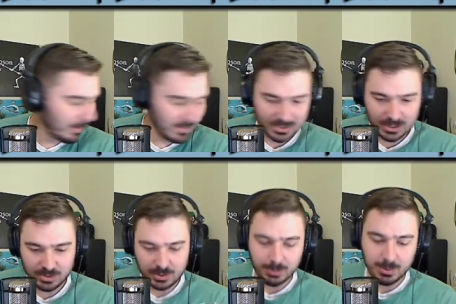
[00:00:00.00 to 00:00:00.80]

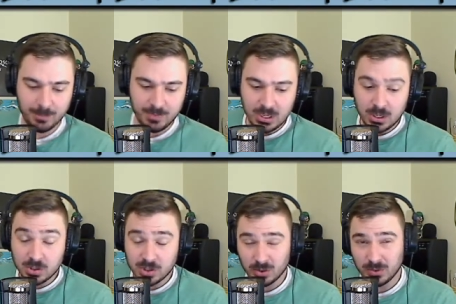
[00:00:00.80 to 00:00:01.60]
Excuse me. But
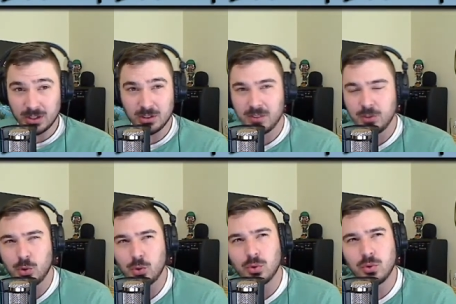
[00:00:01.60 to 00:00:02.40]
so they'll give
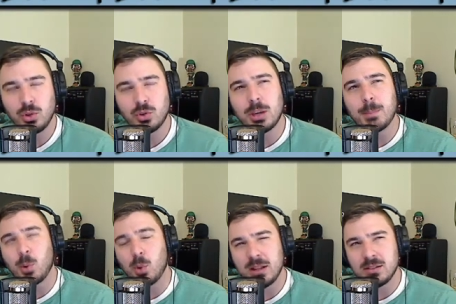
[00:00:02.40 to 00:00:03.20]
you'll get
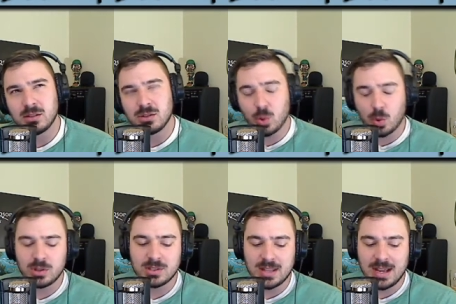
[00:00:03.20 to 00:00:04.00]
points
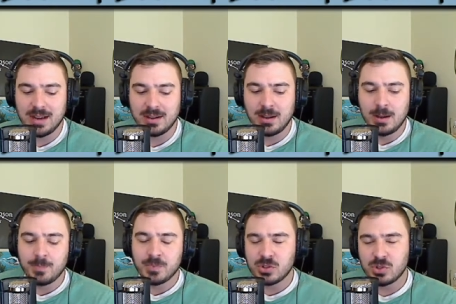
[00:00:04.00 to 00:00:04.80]
towards that
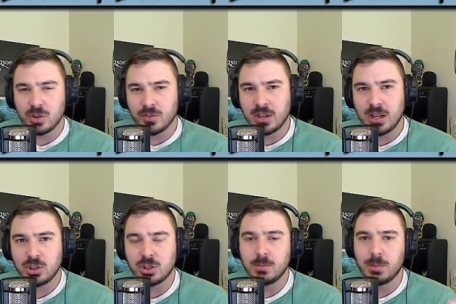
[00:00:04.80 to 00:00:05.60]

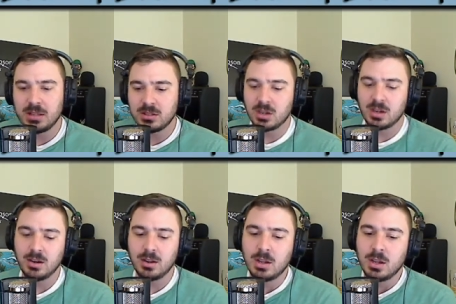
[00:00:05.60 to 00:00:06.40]
certification based
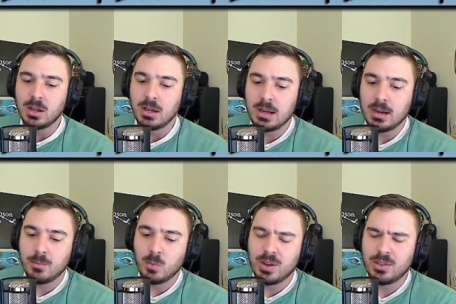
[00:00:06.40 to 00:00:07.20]
on
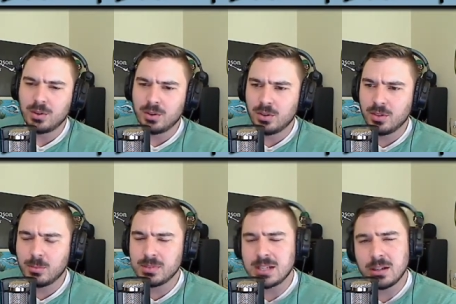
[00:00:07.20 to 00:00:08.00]
whether
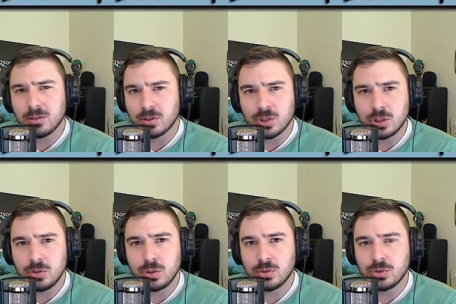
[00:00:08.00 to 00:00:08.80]
the materials you
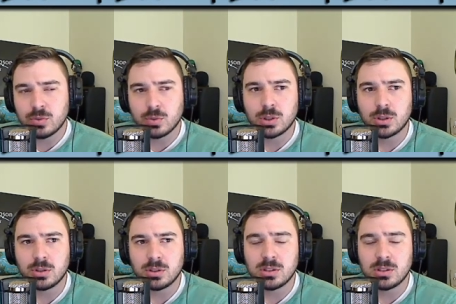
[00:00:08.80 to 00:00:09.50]
used were